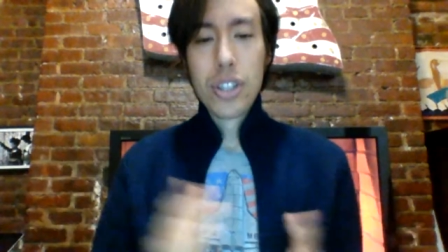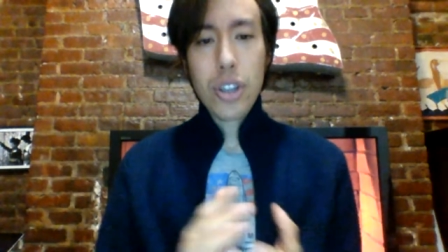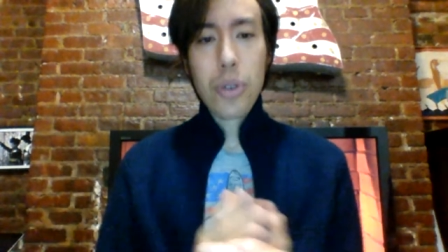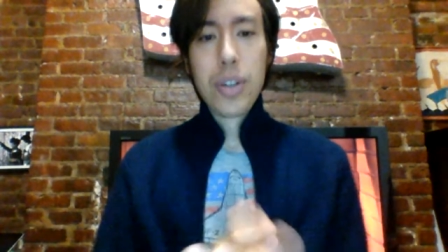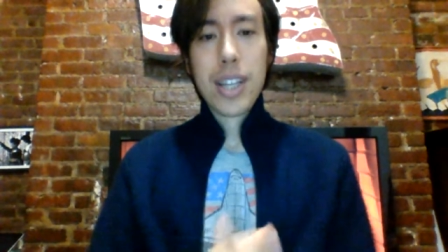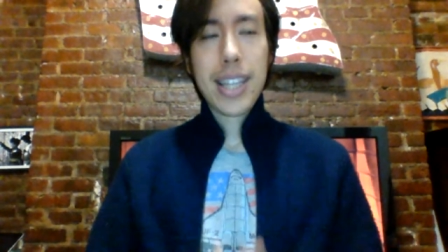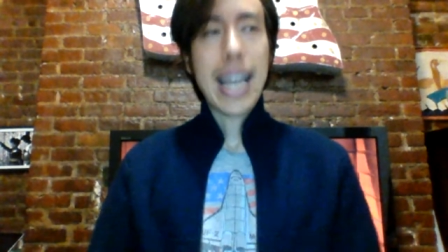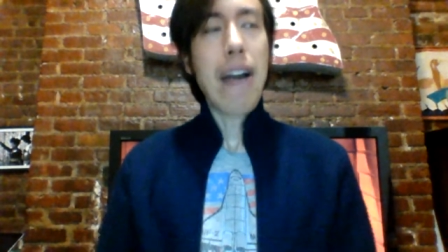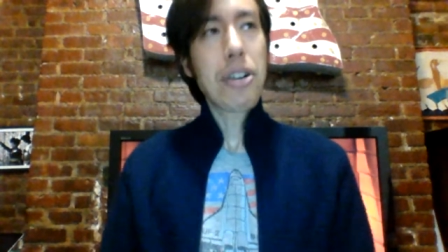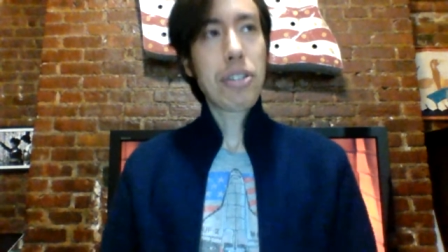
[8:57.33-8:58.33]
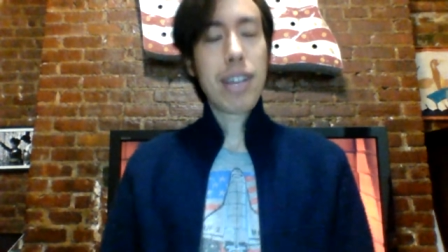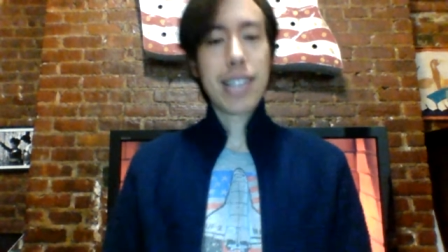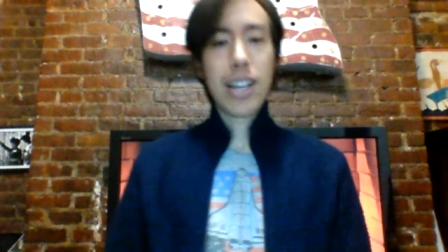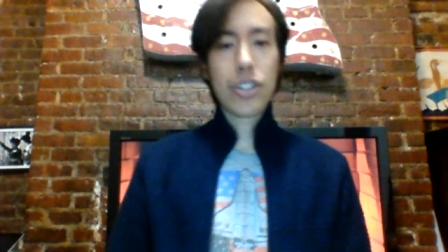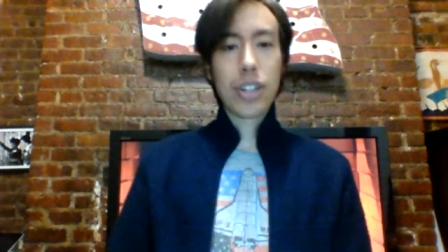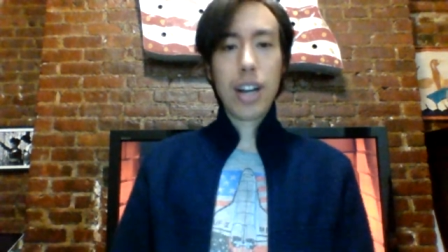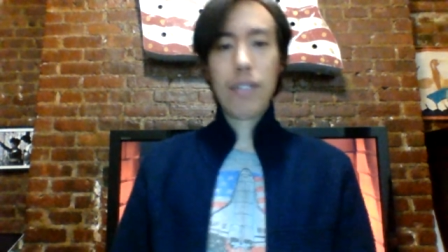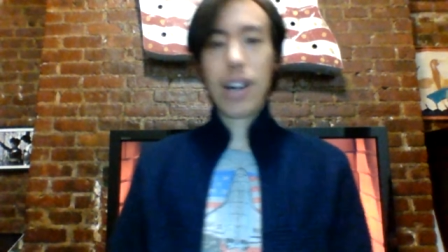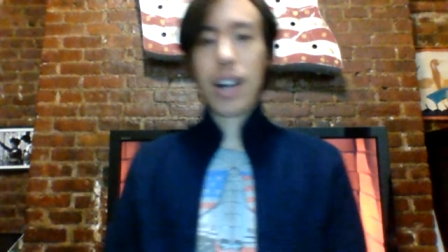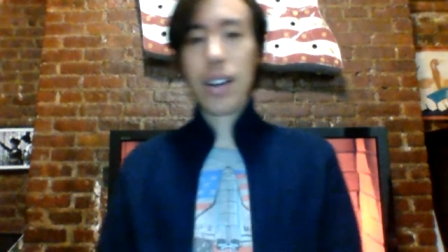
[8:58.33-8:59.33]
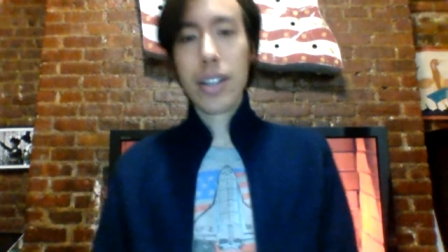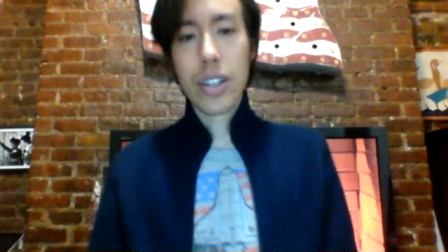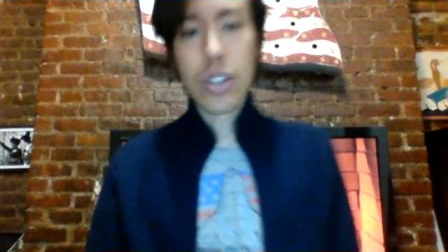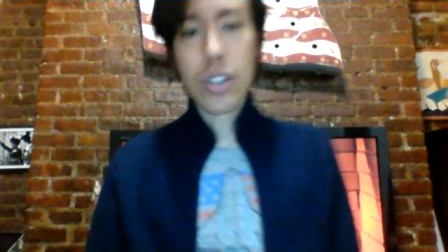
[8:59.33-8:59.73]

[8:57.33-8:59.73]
So the characterization of an